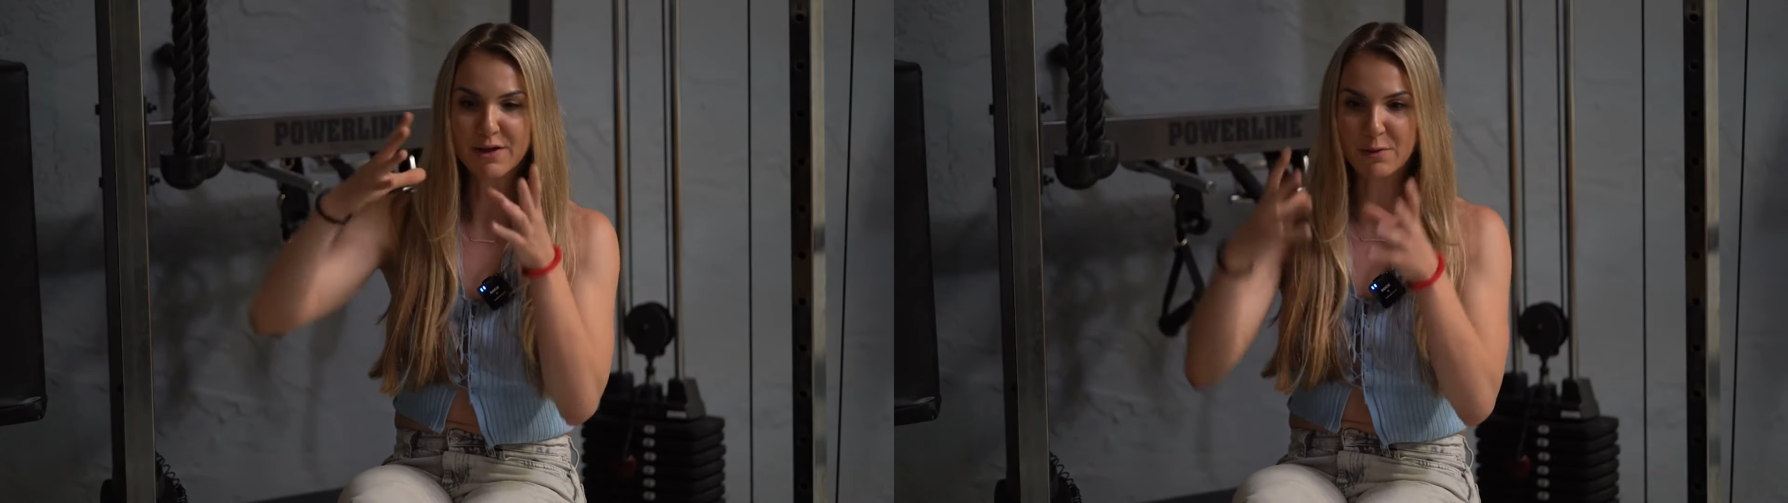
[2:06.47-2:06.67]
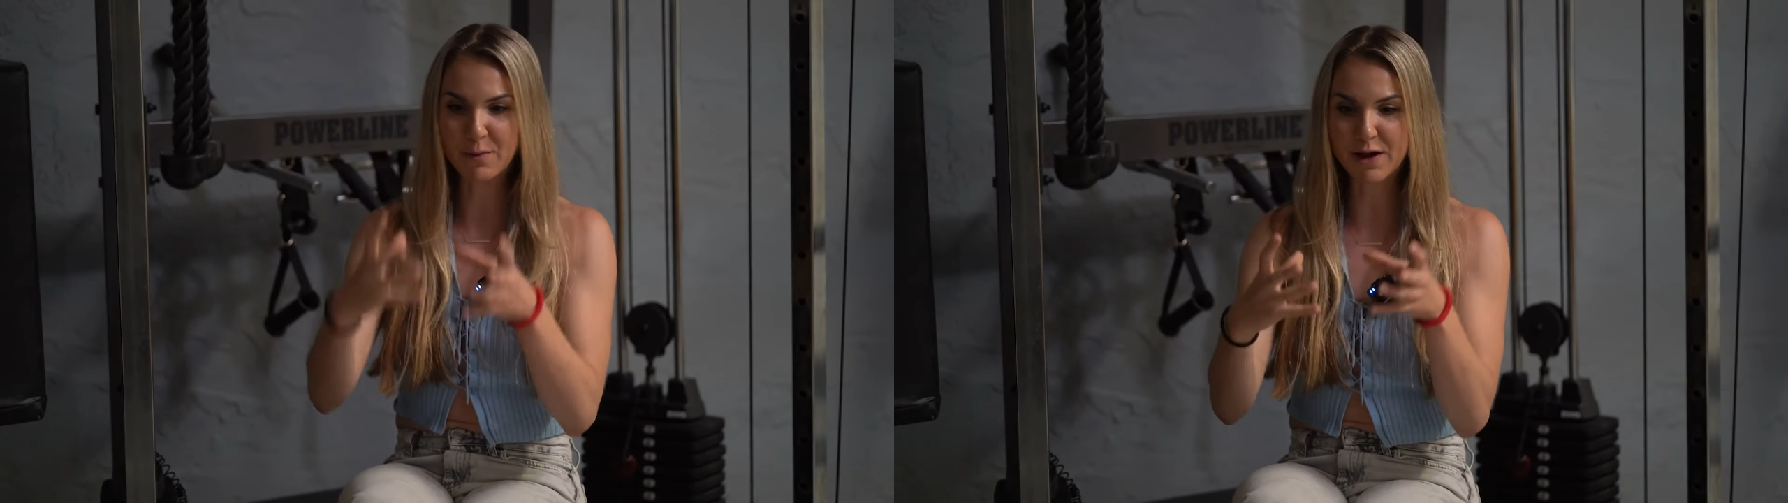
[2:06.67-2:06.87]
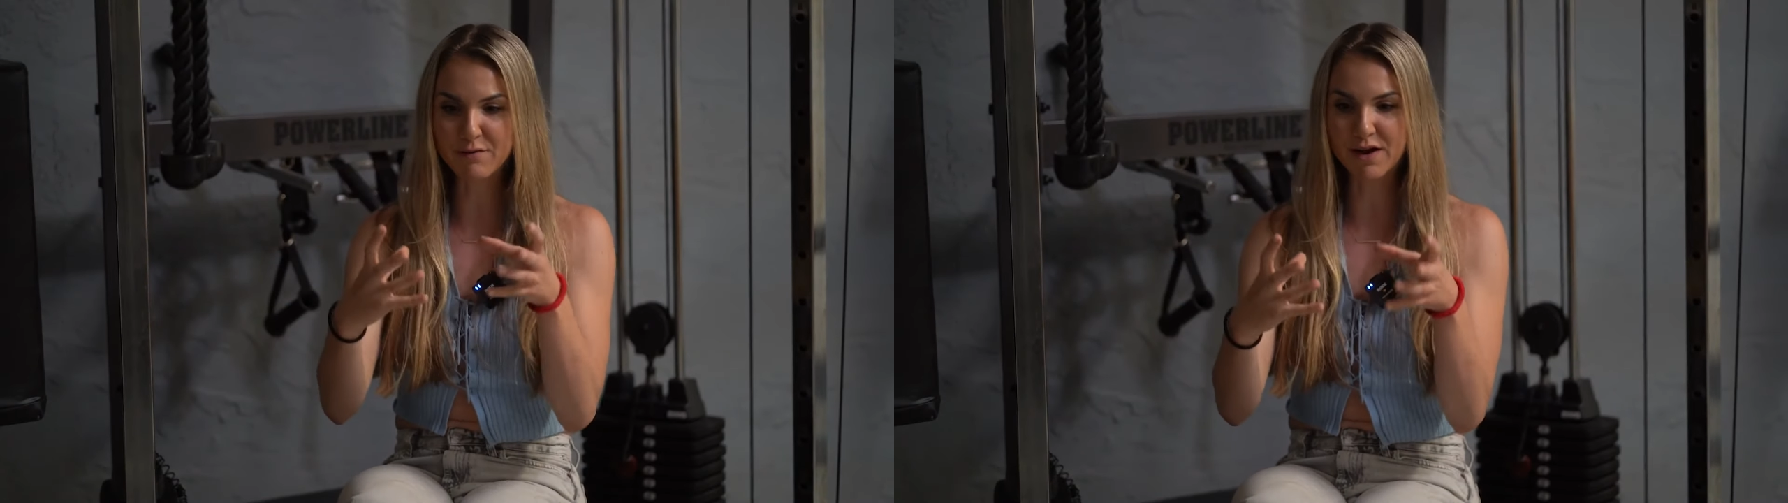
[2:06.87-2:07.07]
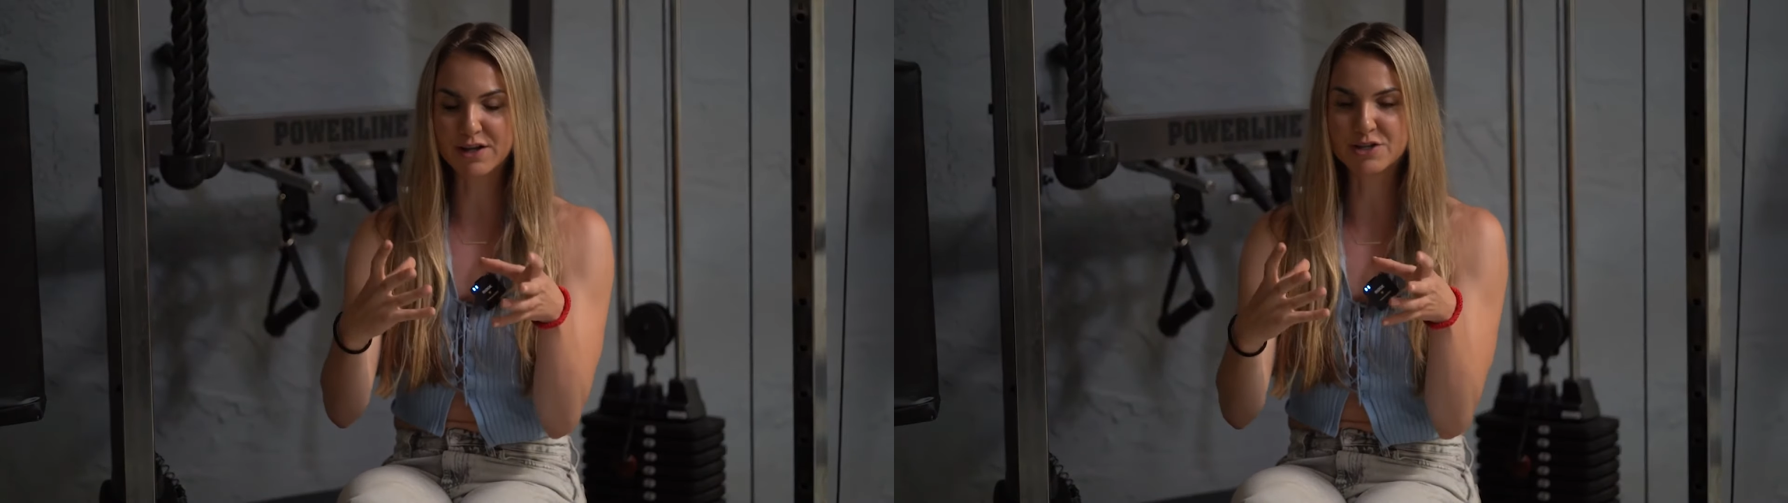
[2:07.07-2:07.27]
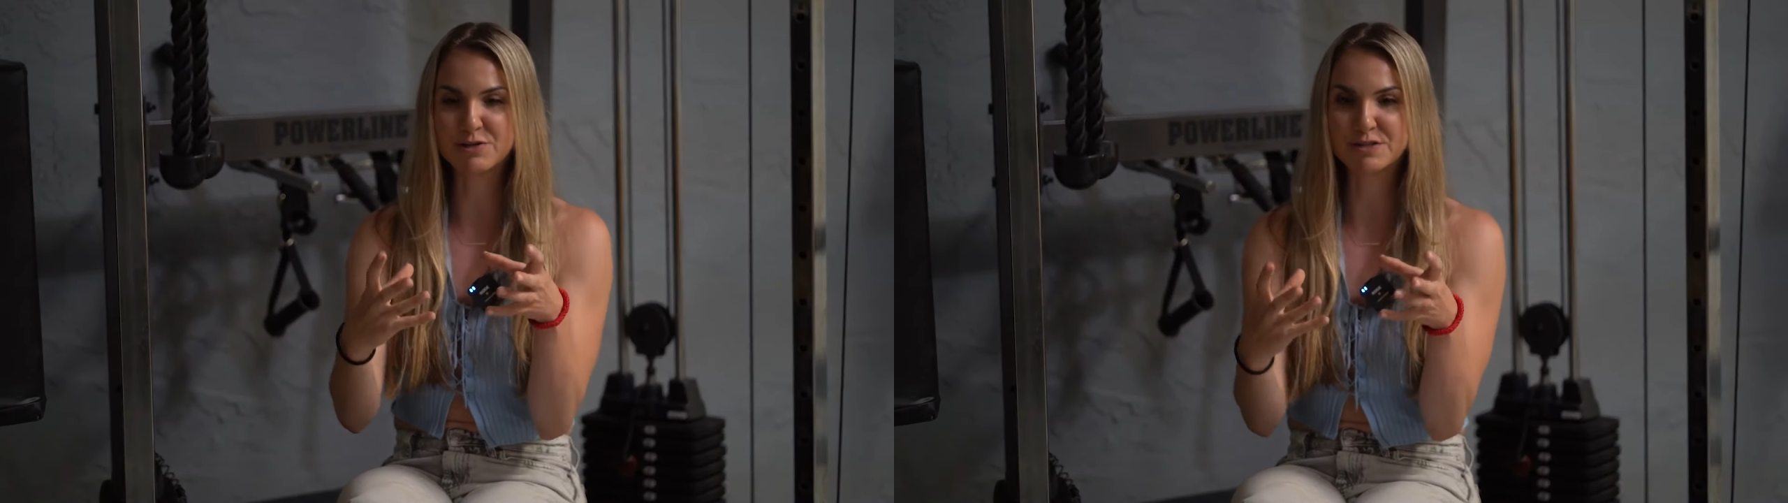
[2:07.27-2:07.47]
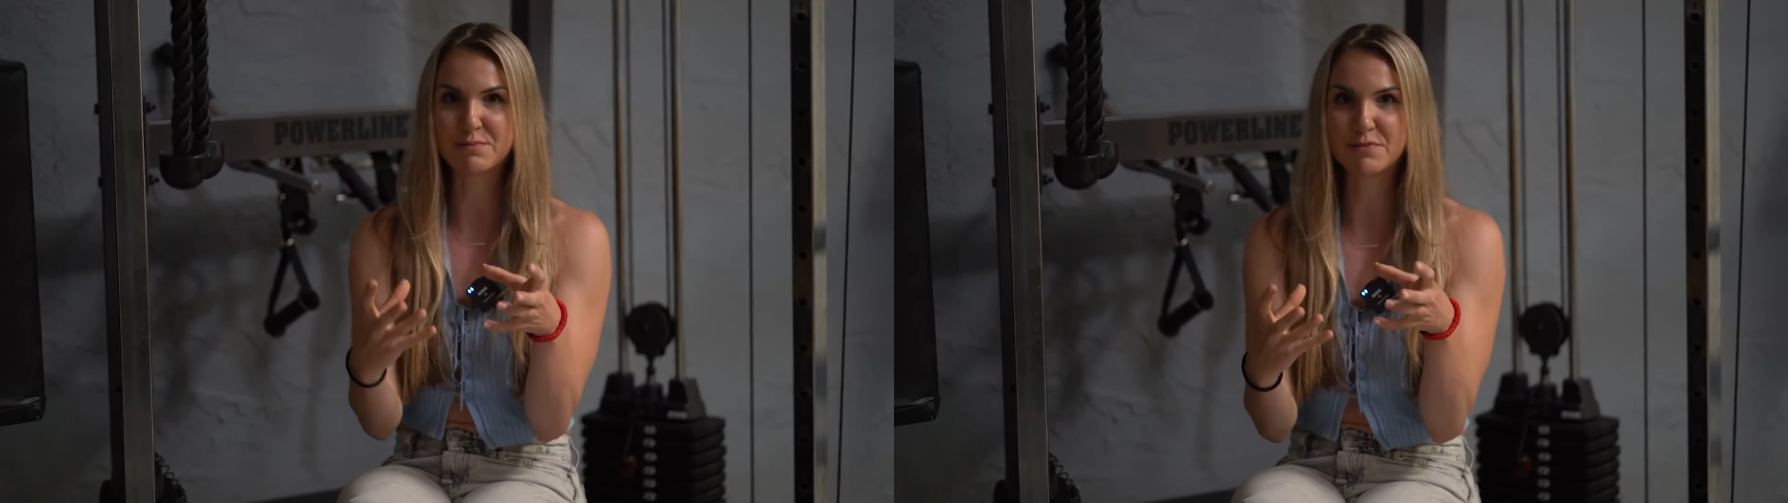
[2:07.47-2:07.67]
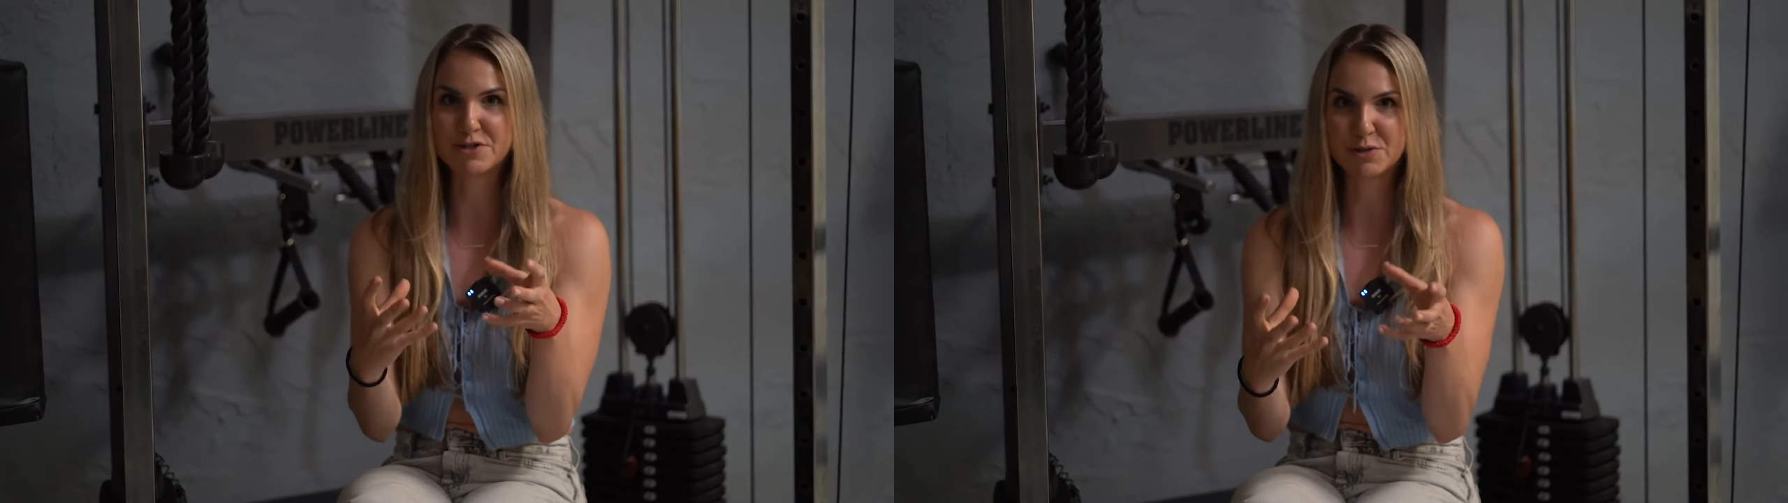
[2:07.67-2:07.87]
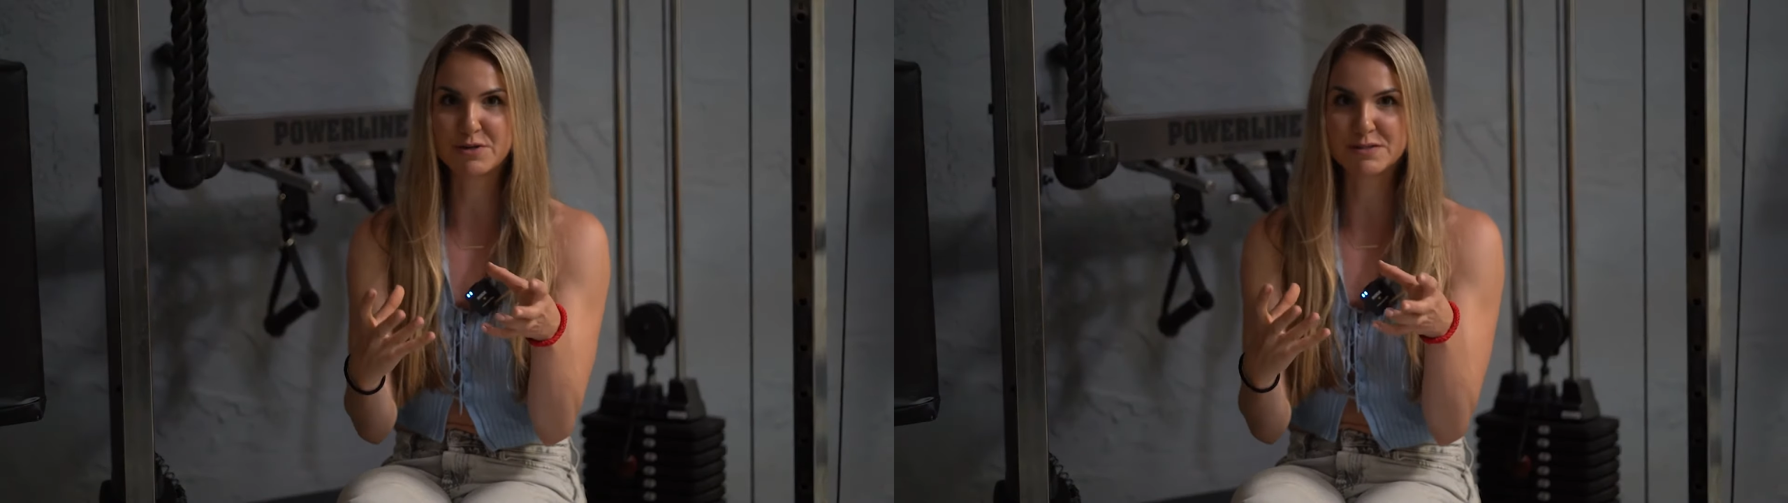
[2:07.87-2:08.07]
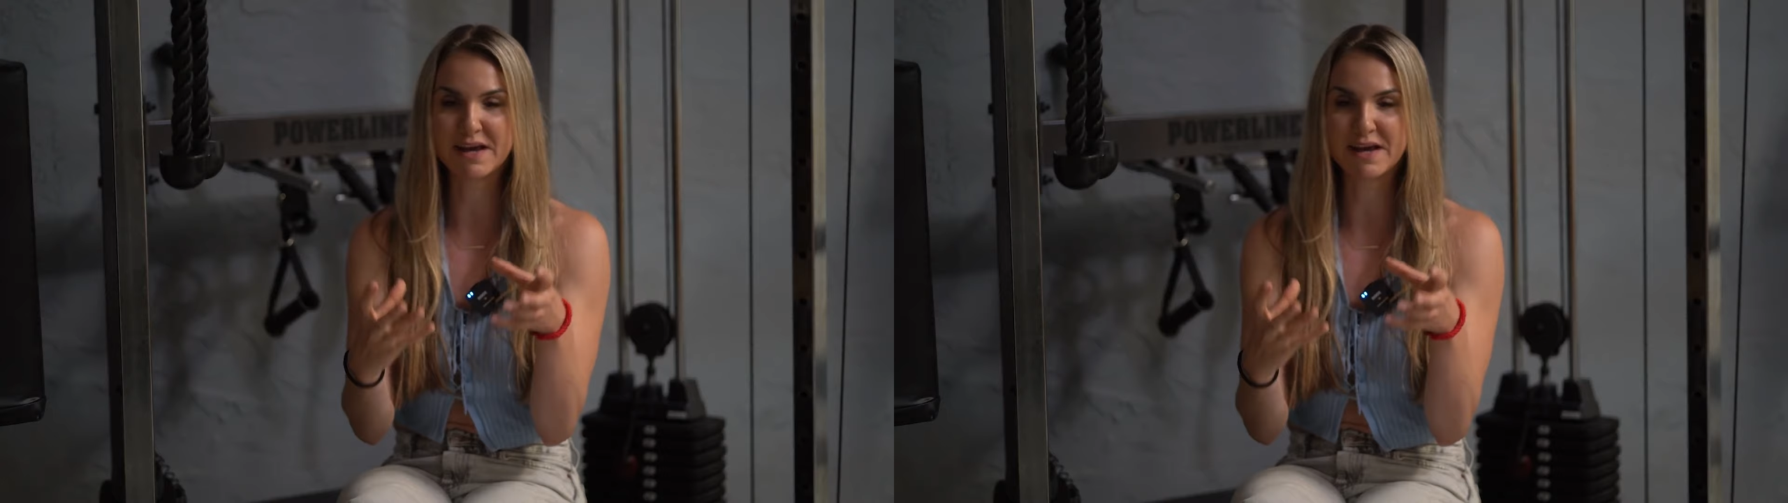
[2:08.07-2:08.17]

The way a running shoe is